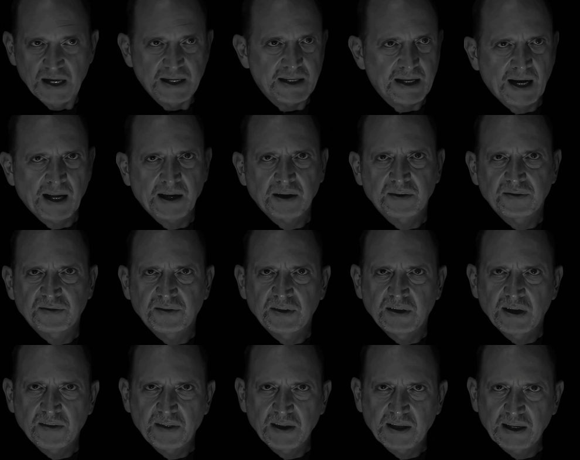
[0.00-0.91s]
Yet I could
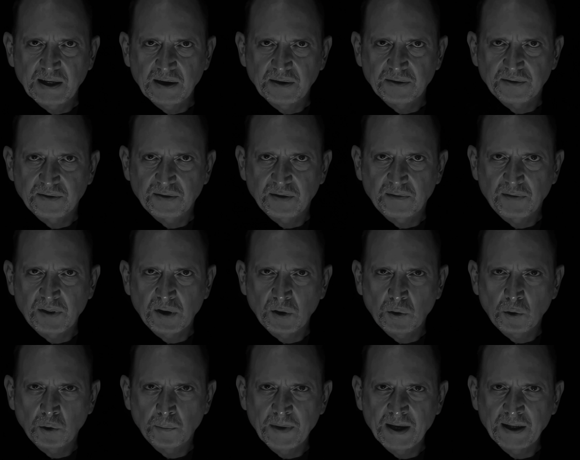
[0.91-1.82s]
see nothing else of
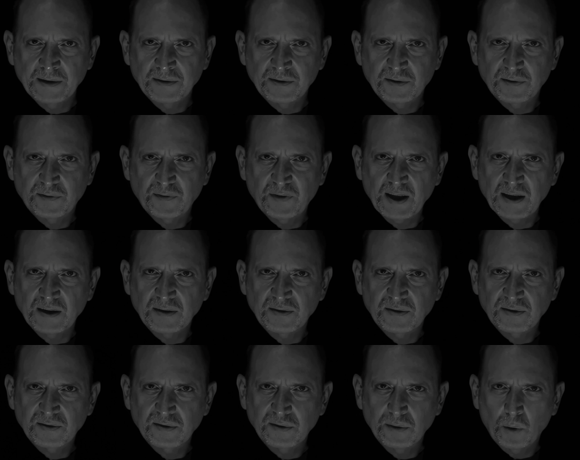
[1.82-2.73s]
the old man's
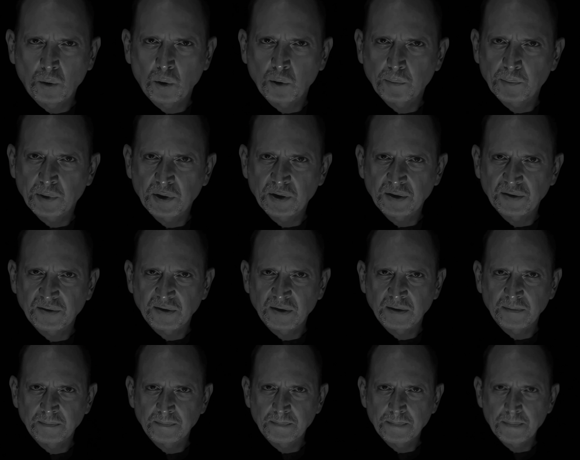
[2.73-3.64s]
face or
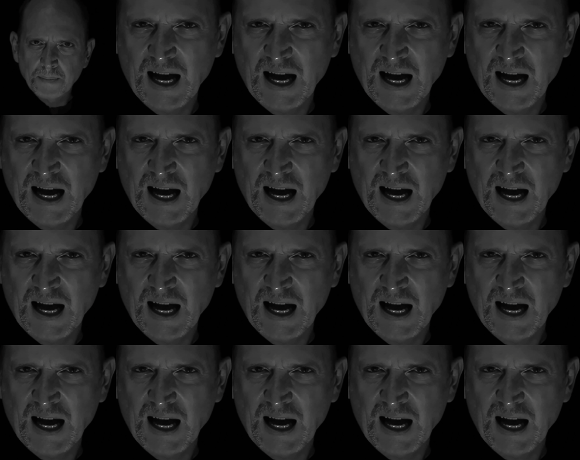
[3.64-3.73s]
person.